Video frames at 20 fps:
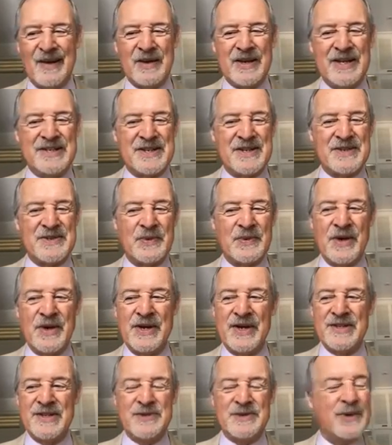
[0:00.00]
interlocutor's
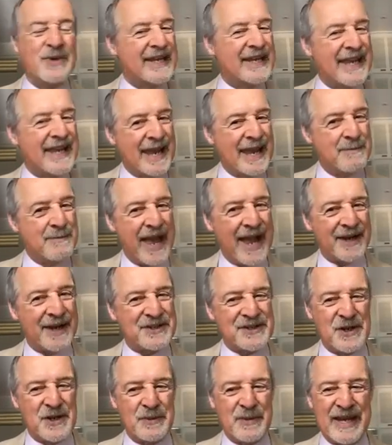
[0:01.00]
words really came
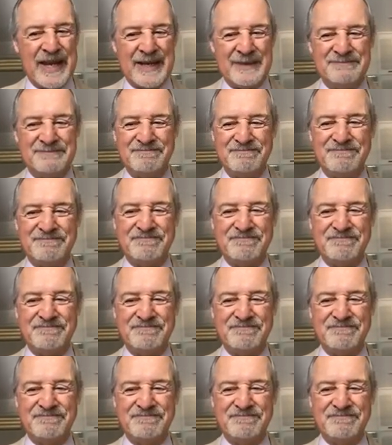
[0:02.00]
back to me.